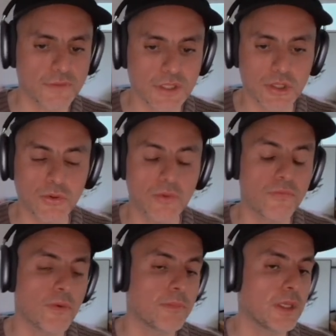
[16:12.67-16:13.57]
secure
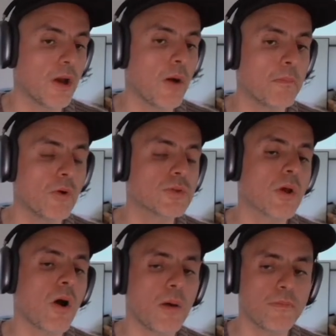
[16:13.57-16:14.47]
from the most
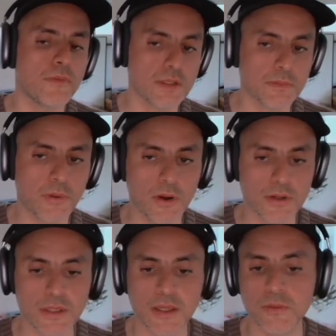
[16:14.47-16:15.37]
obvious
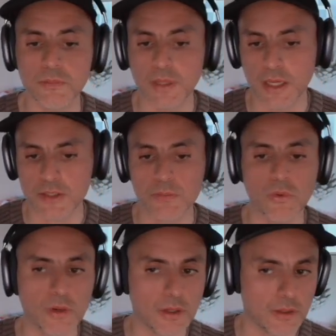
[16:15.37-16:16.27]
bugs that could be
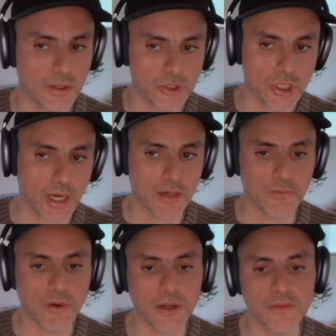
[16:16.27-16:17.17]
exploited in a chain,
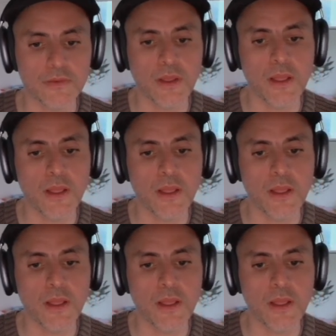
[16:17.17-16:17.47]
right?